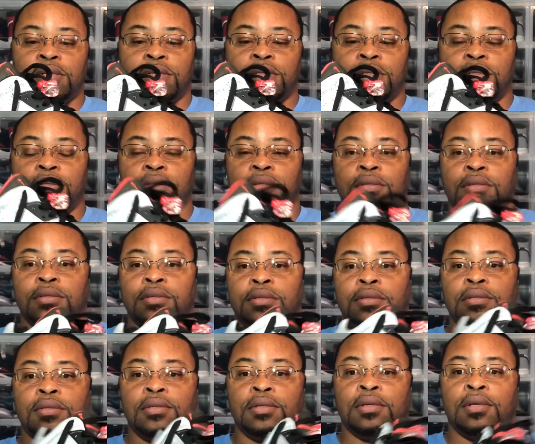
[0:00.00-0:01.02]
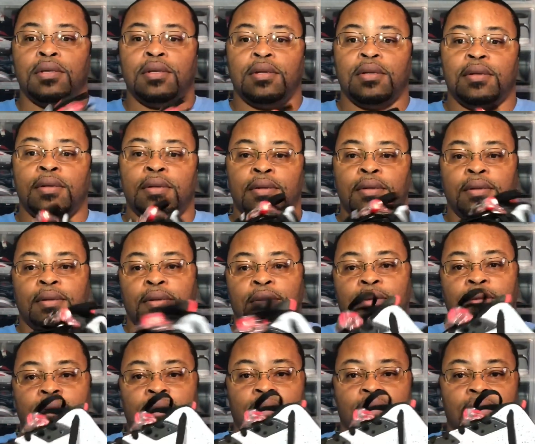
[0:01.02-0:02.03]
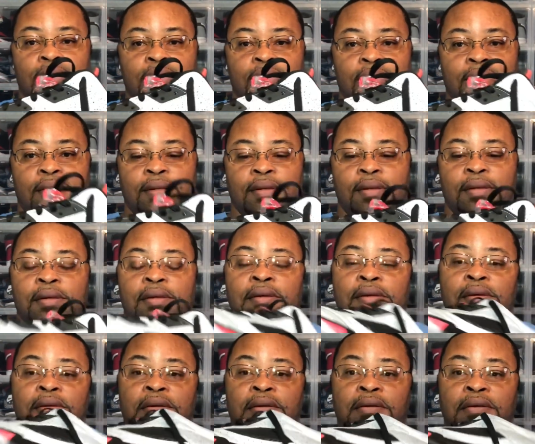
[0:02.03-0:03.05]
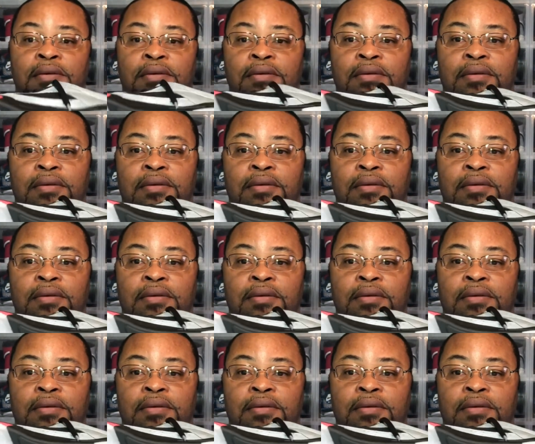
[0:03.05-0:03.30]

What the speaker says: Nobody speaks.